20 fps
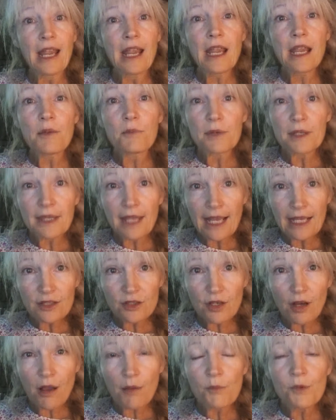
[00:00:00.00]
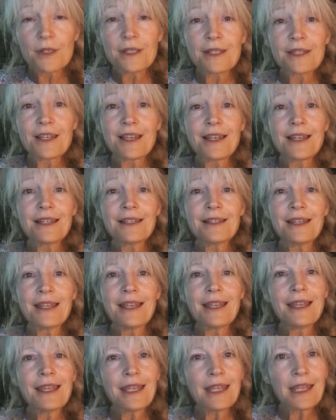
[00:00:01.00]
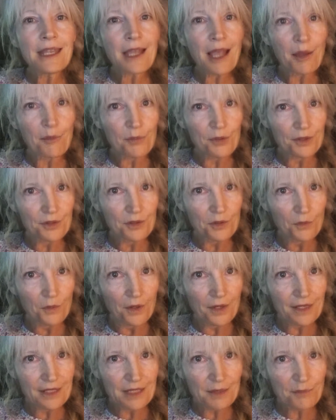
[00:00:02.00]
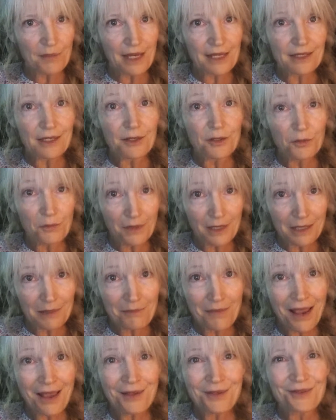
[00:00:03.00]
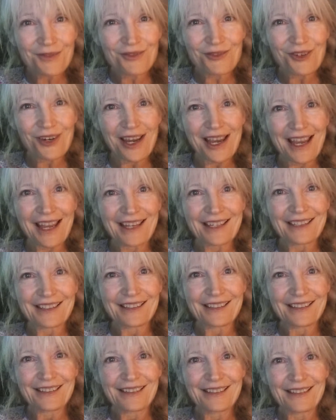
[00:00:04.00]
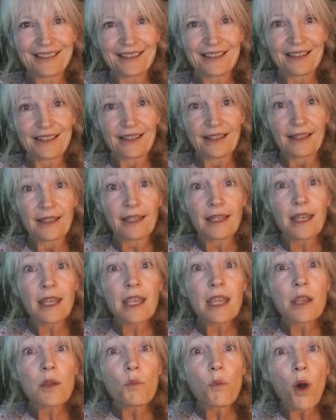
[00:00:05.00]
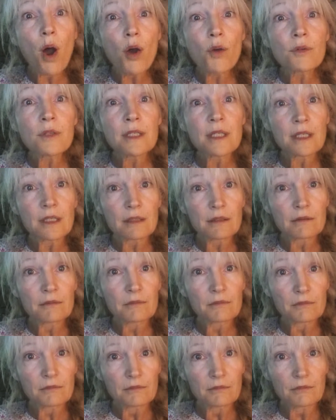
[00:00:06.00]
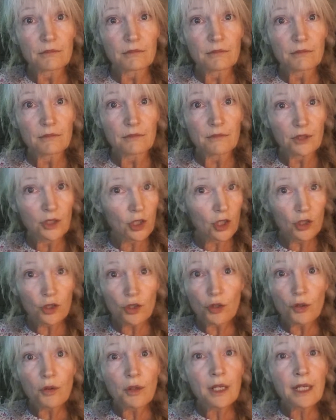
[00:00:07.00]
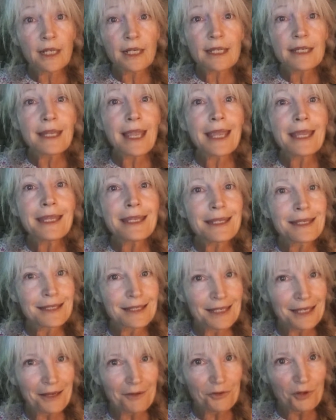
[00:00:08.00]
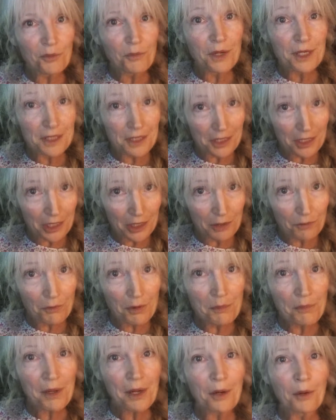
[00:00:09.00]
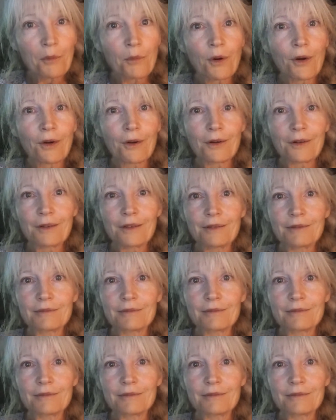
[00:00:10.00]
and when that job was done, he got put to work inspecting 20 miles of track. He walked it. Could do it in a day easy if there wasn't any repair work.